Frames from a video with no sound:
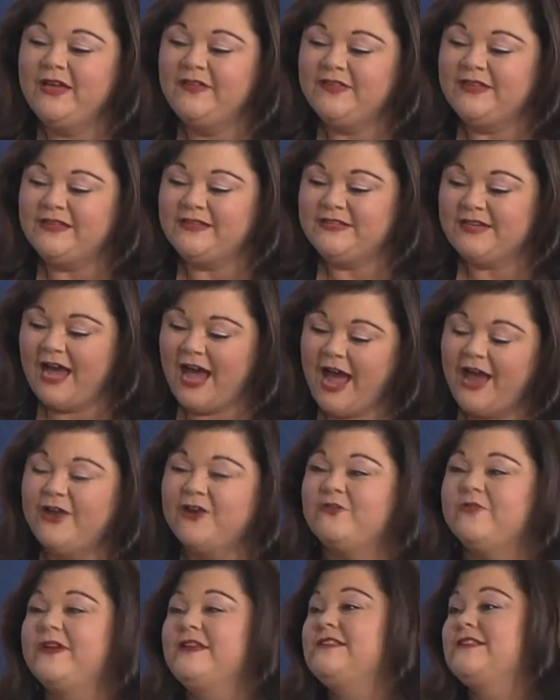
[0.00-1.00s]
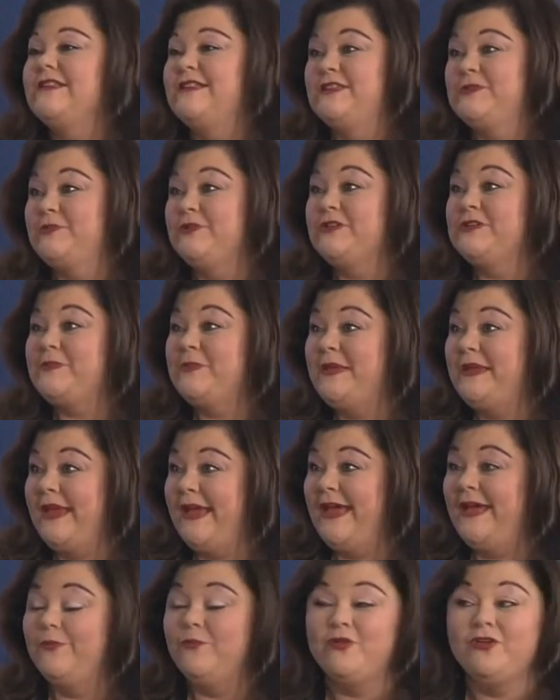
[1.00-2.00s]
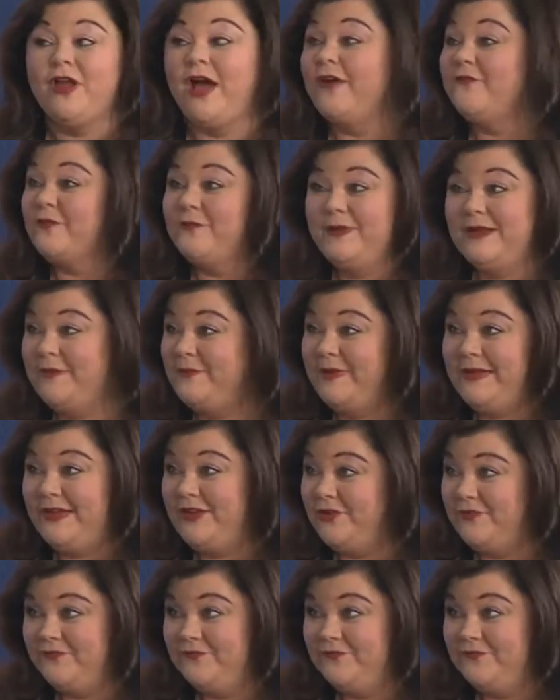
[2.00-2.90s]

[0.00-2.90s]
the entire reason these books began were not for me to be a